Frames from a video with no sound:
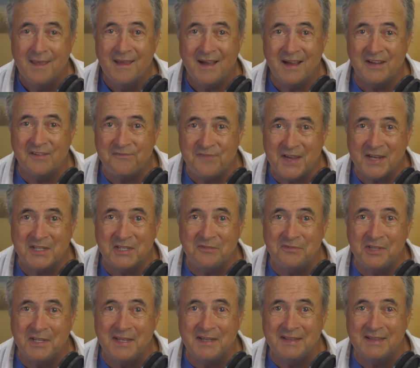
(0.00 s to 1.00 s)
I
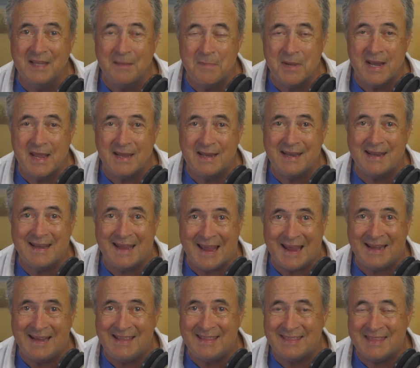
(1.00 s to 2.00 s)
effectively eliminated
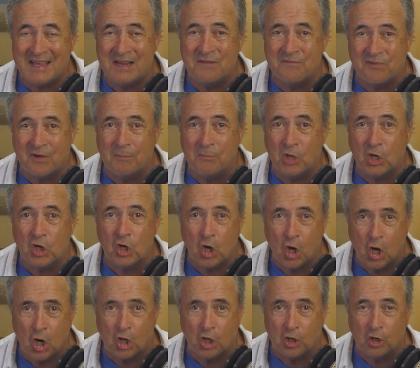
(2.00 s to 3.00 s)
anything from the
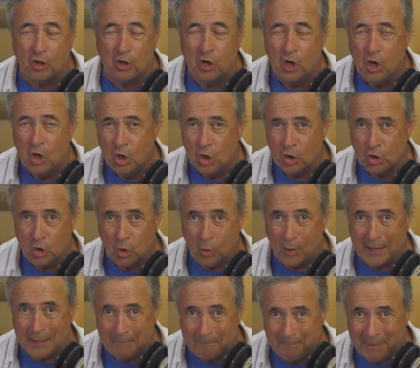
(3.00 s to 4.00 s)
caller
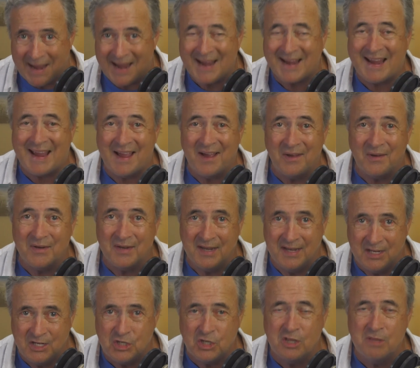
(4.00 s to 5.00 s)
going back out
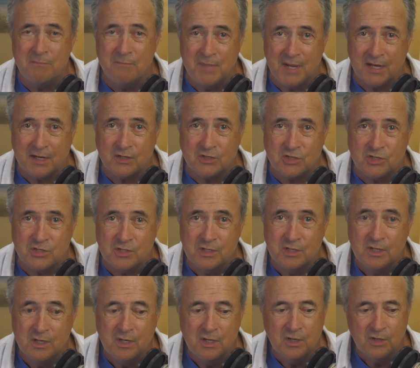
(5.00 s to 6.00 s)
into the mix
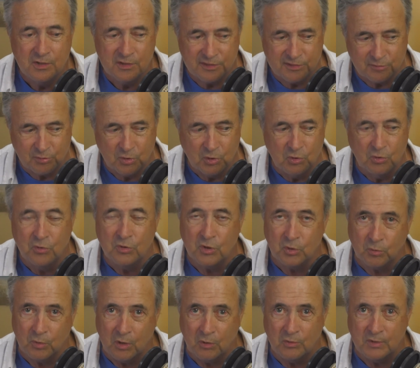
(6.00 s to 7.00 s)
through the
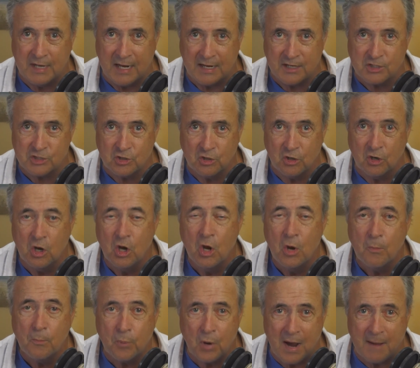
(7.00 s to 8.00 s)
Rodecaster.
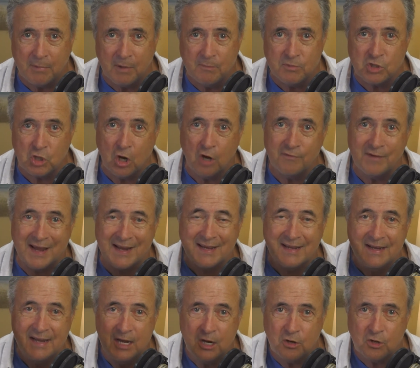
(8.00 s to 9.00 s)
Problem solved. I
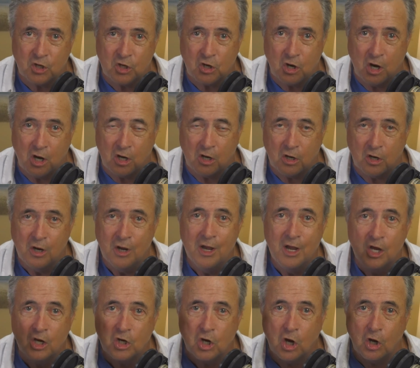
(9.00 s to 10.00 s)
can hear the caller.
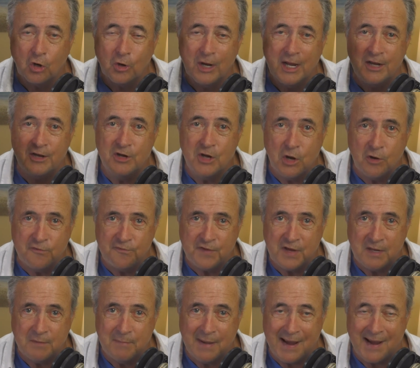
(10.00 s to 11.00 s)
Caller had no
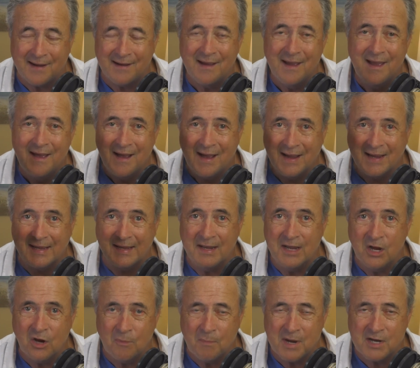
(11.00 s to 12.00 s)
feedback. I could
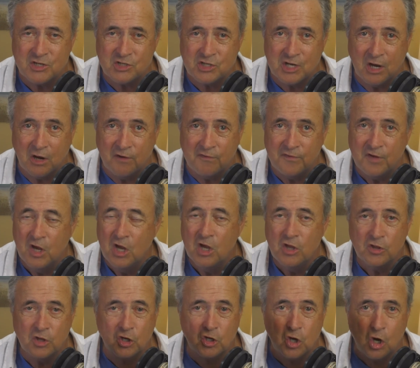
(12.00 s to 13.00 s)
hear myself.
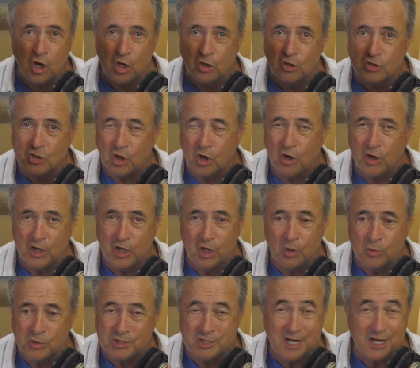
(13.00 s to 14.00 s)
The caller's audio
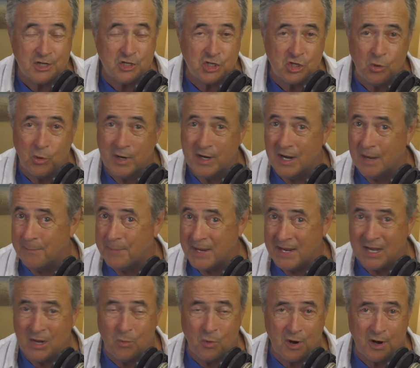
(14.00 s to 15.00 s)
was not showing up
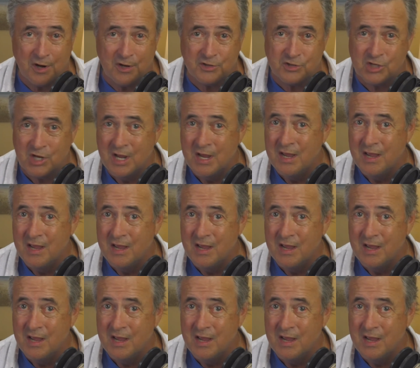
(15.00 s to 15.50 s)
anywhere else